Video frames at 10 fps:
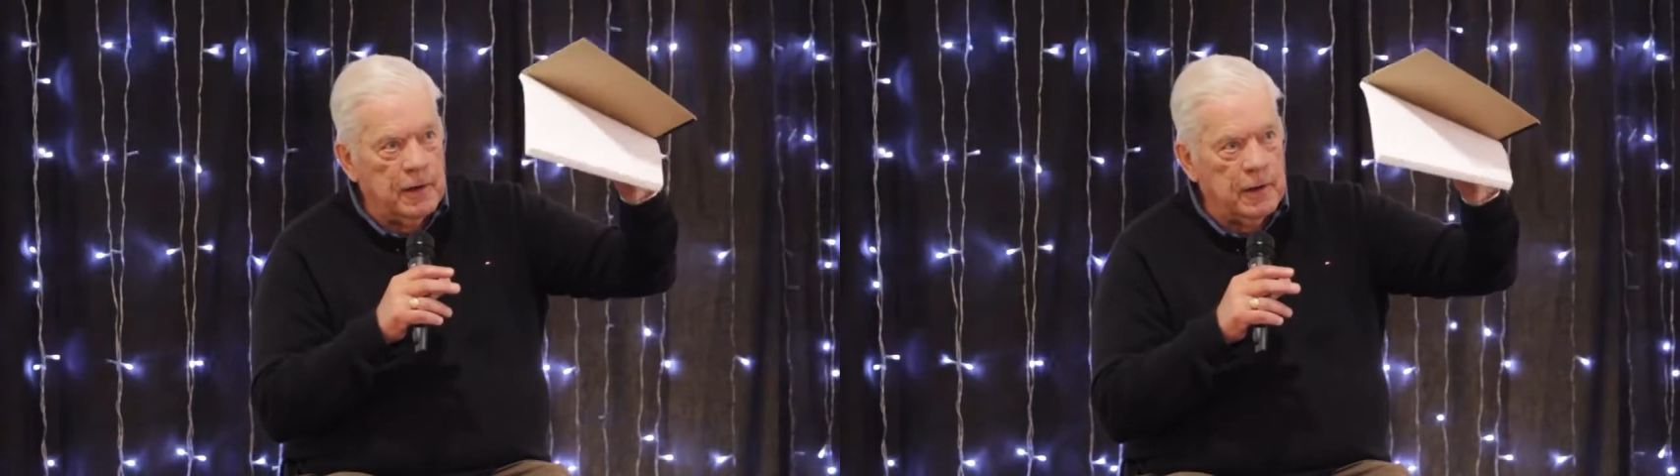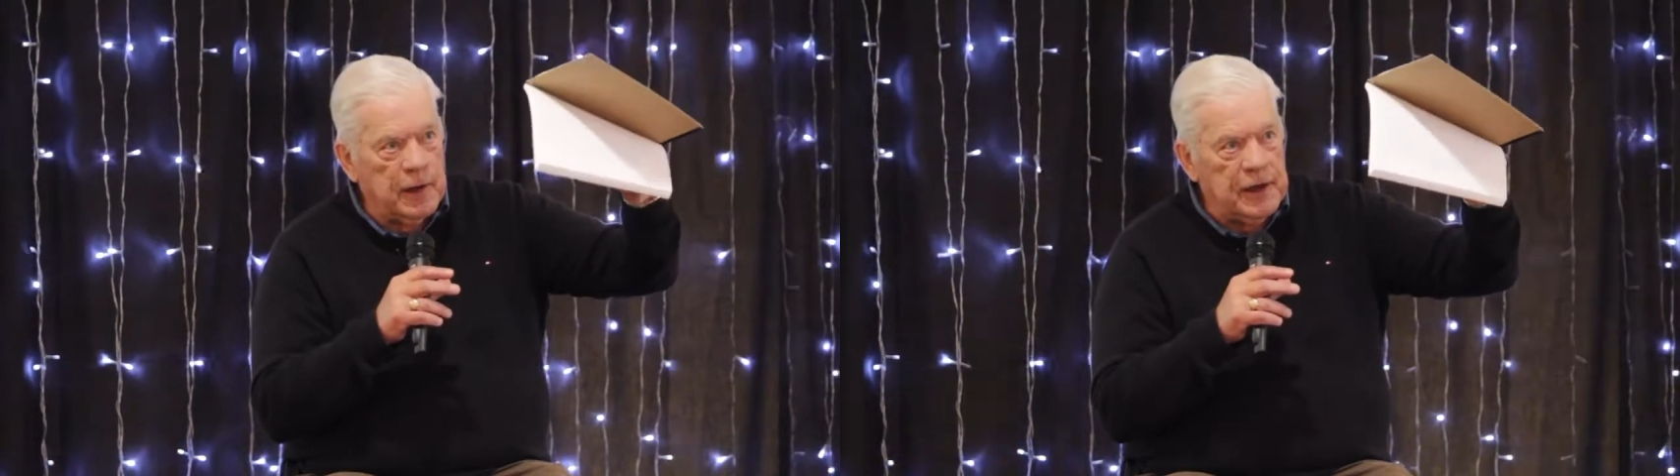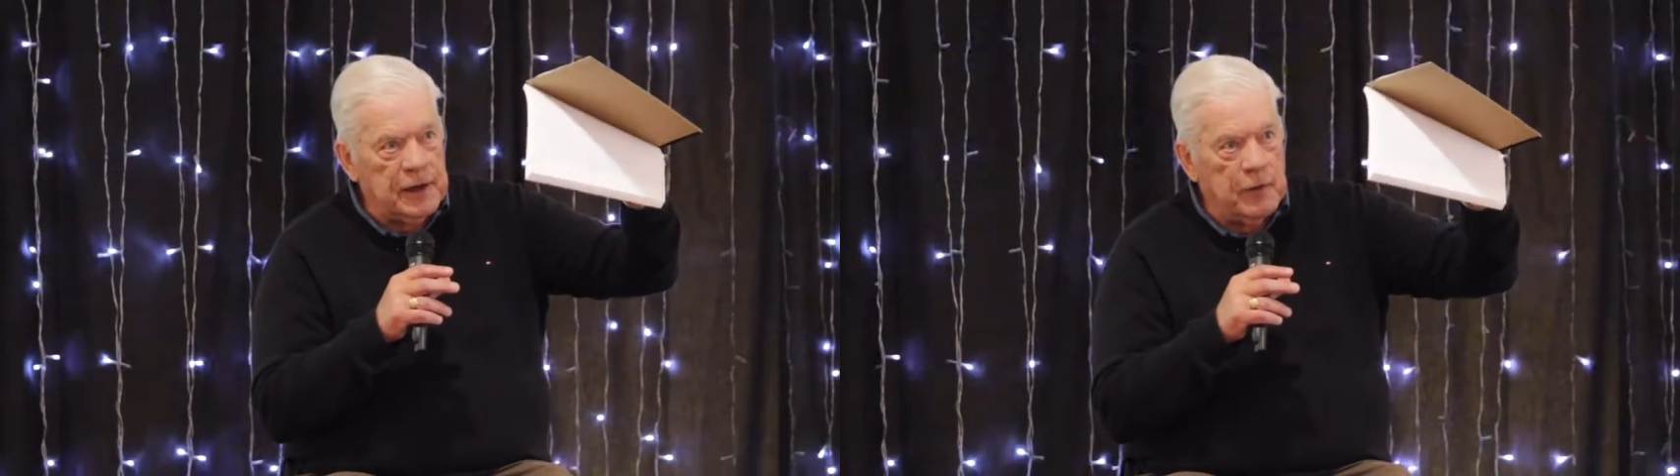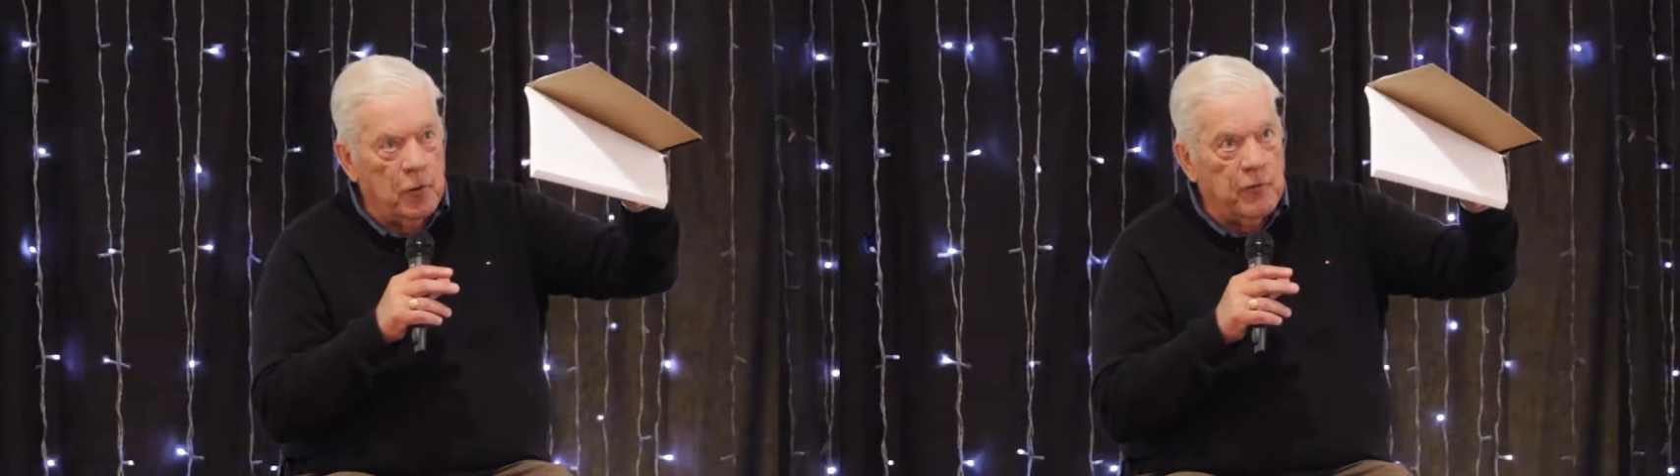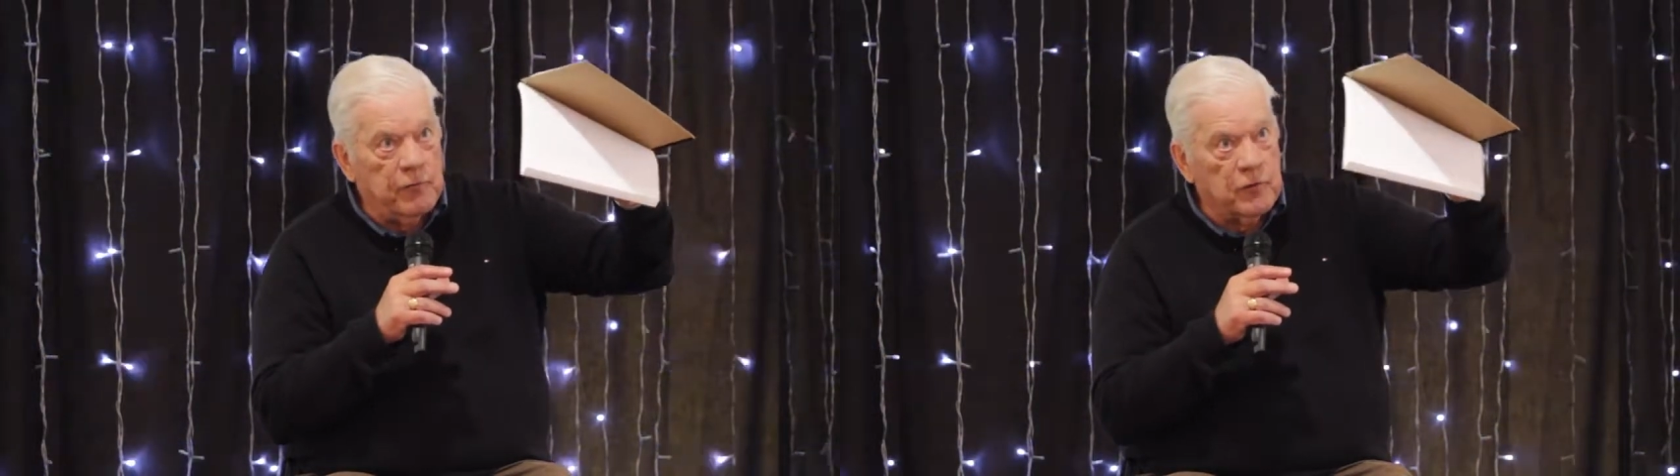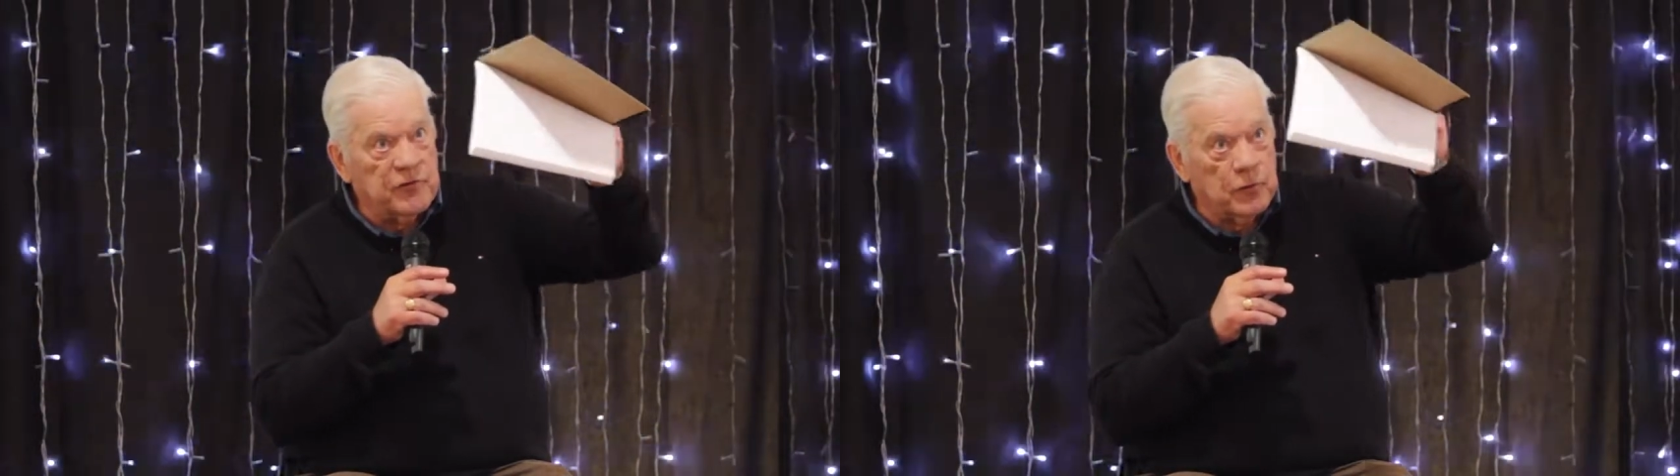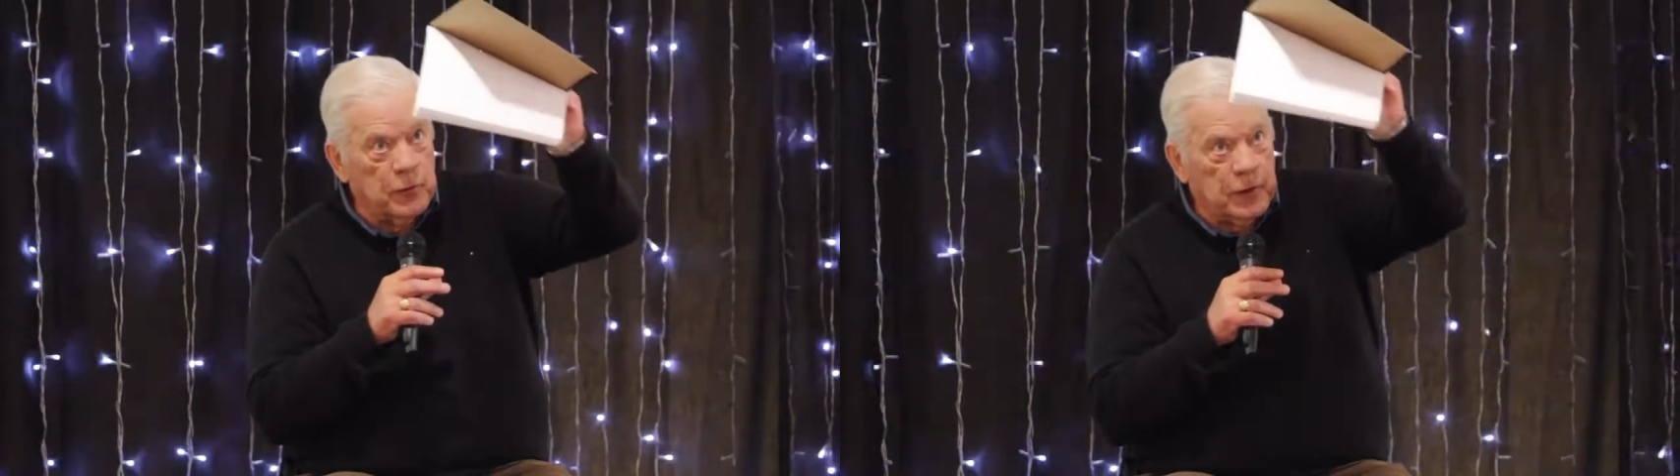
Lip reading: and lean it over so